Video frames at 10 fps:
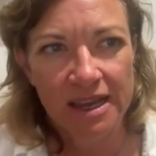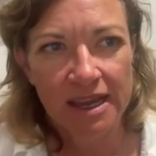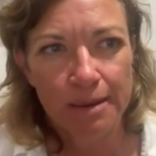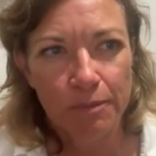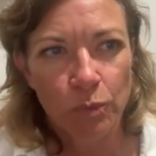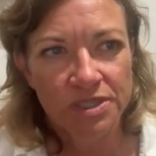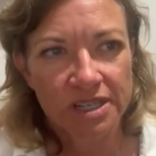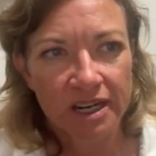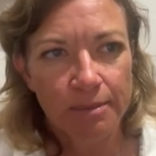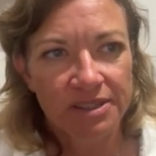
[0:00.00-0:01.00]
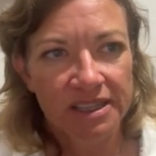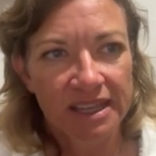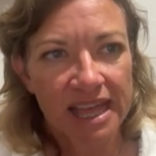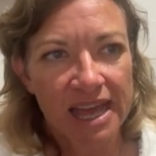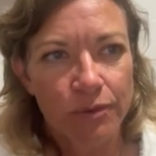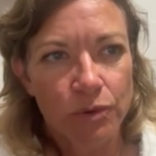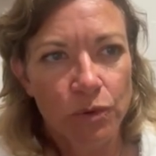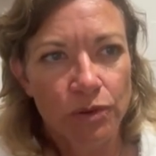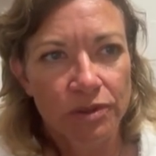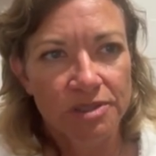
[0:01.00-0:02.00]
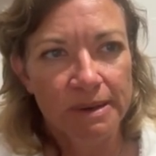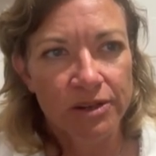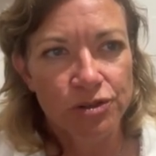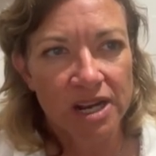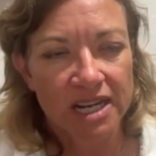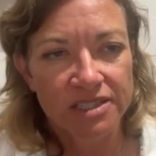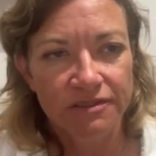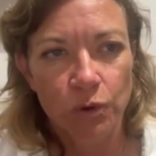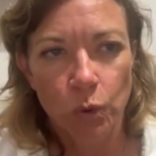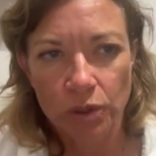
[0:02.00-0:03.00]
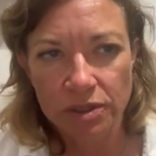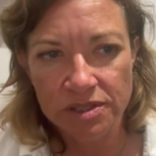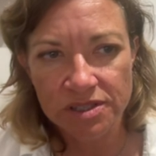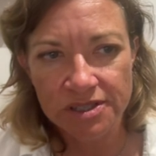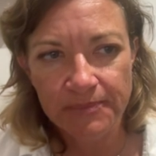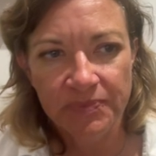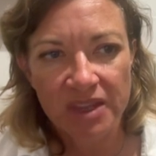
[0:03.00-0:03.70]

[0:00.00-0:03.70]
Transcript: We'll talk about the lateral corticospinal tract, of course.